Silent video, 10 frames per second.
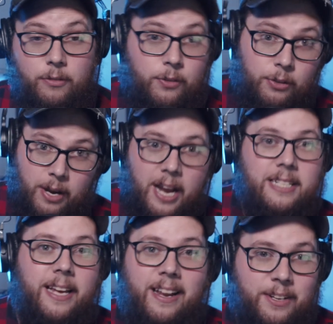if you
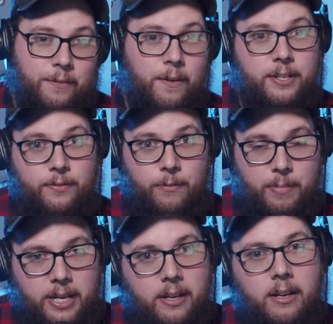guys got any advice for
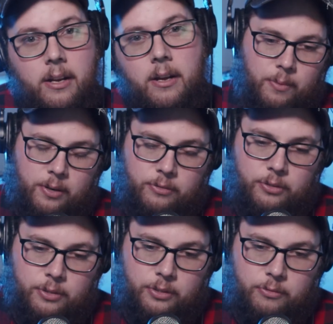me, why
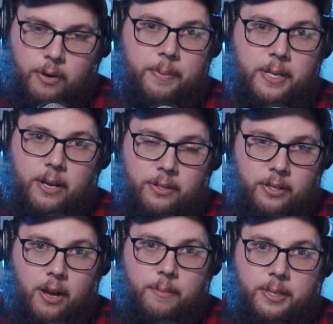don't you just drop it down in
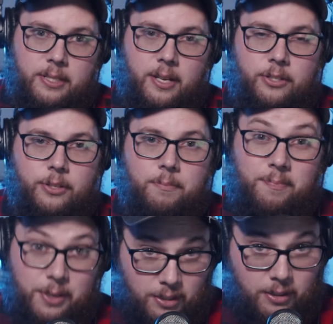the comment section
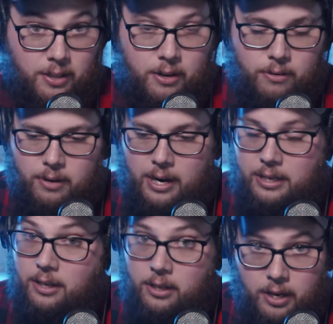below?
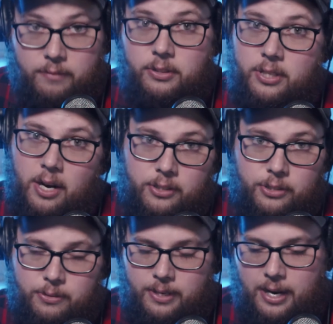I'd love to talk
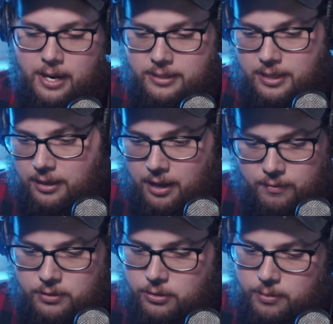to you guys. I'd
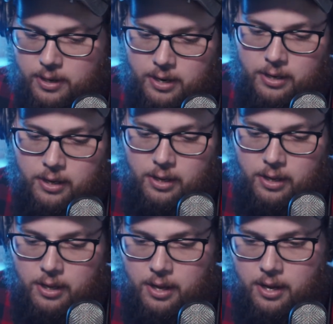love to, uh,
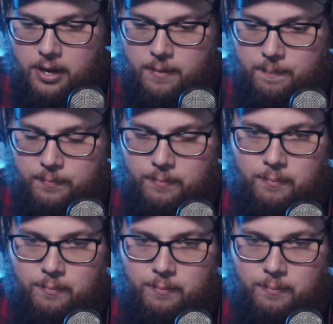um,